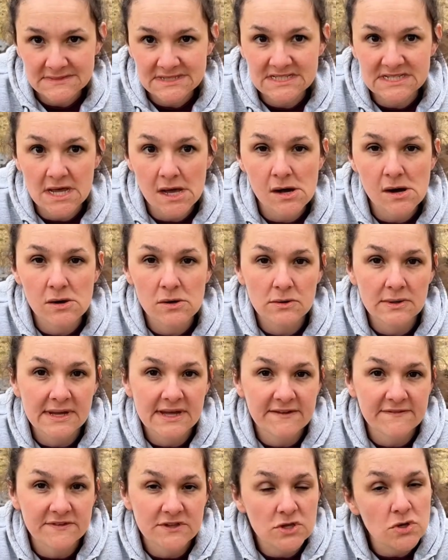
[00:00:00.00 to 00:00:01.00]
So
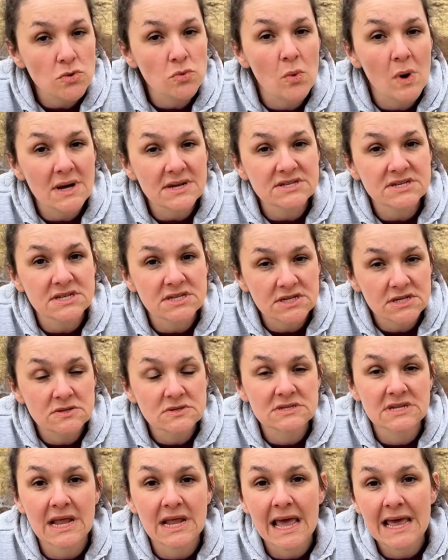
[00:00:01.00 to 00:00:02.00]
if you want to use
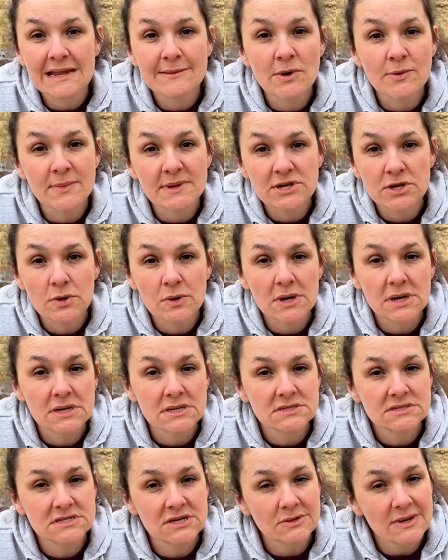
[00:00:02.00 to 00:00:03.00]
animal manure,
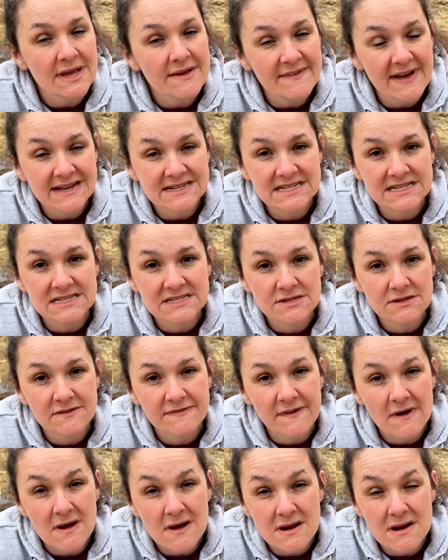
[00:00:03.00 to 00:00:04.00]
don't have access to a
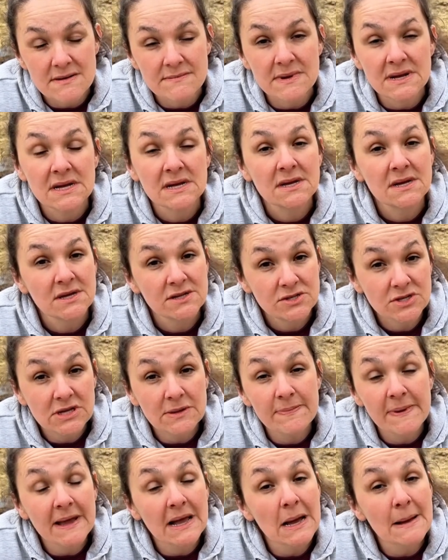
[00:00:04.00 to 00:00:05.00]
farm, you can
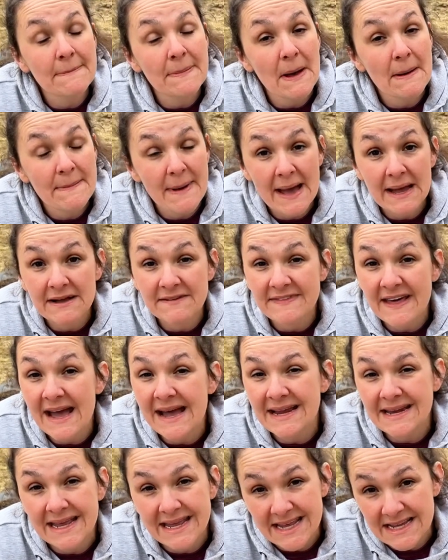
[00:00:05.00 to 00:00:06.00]
pick up a bag of
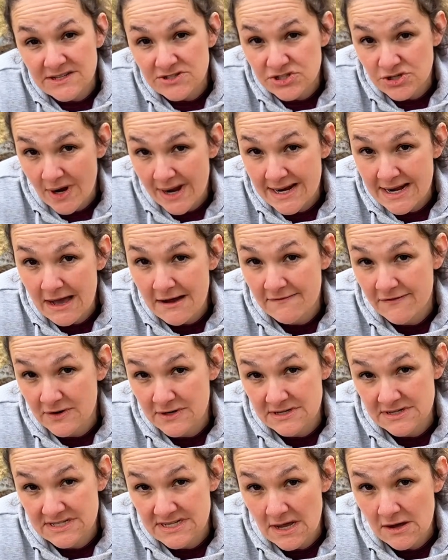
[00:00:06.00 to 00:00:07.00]
that and try it out for
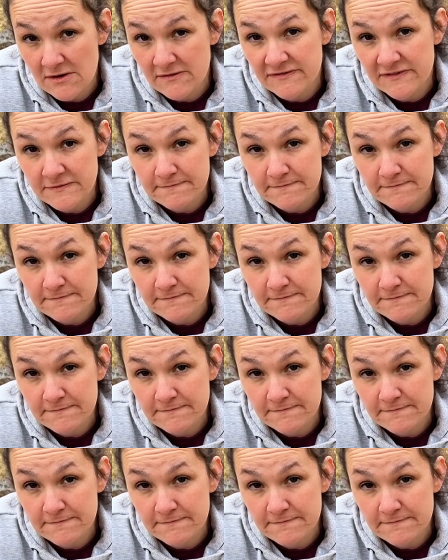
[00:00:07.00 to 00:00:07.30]
yourself.